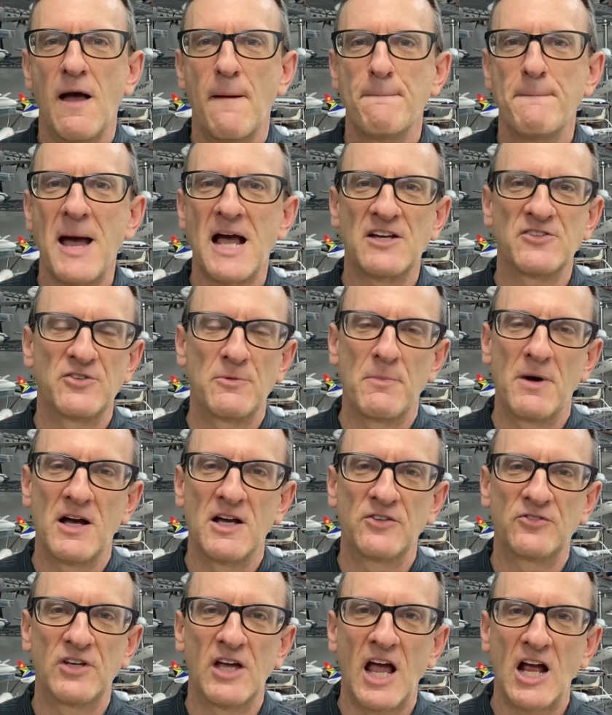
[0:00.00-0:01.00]

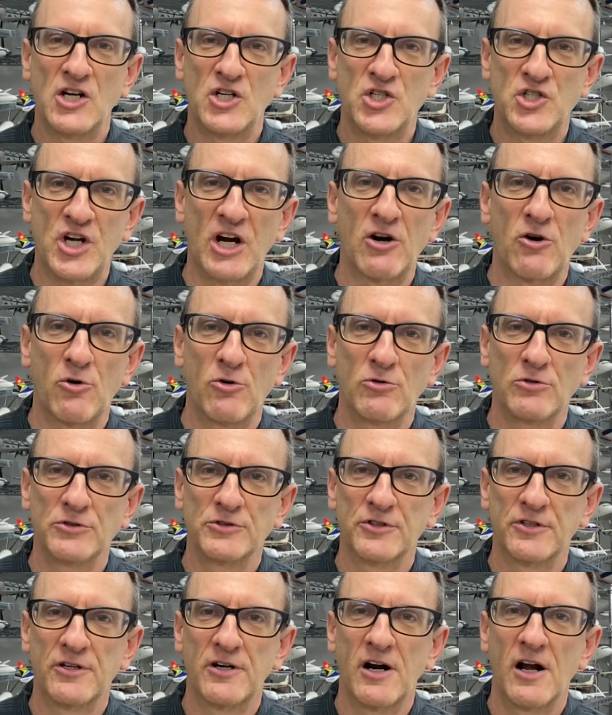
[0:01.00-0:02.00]
maximizing
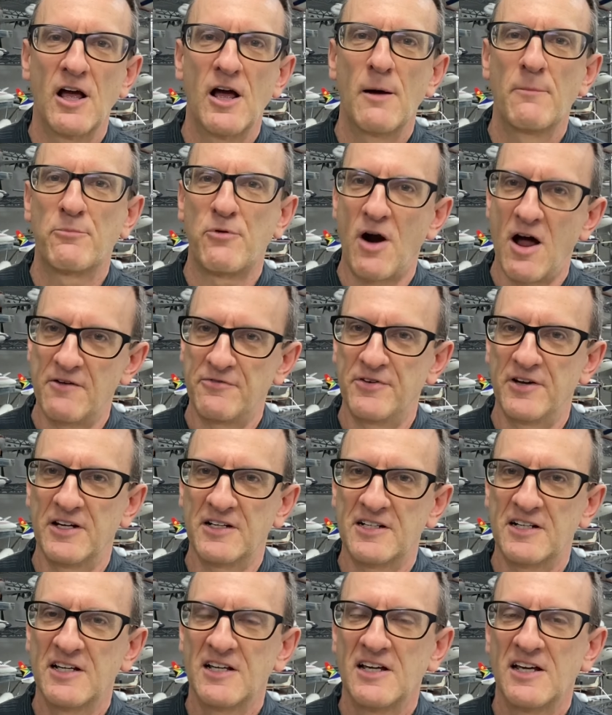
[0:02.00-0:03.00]
shareholder profit.